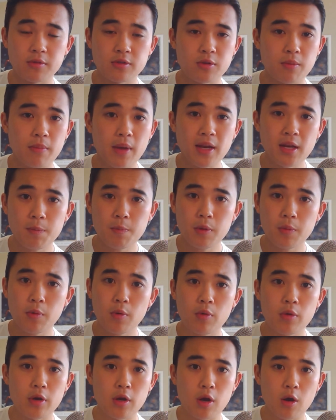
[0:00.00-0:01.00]
so many people
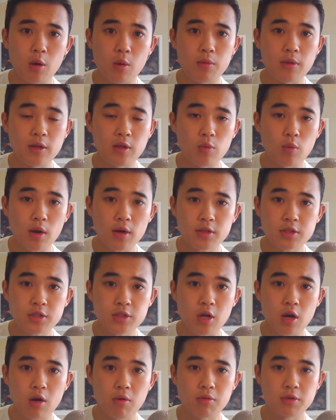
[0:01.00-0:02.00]
will know that you want to
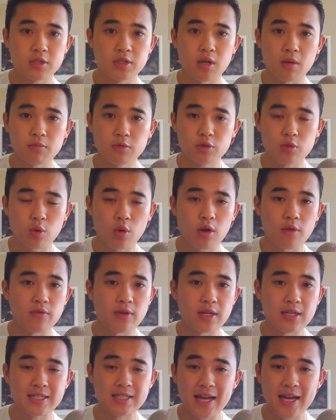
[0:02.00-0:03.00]
start with some sort of an
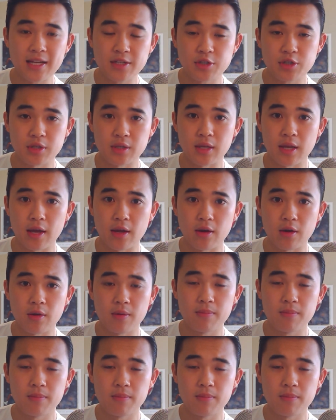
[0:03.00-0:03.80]
attention getter.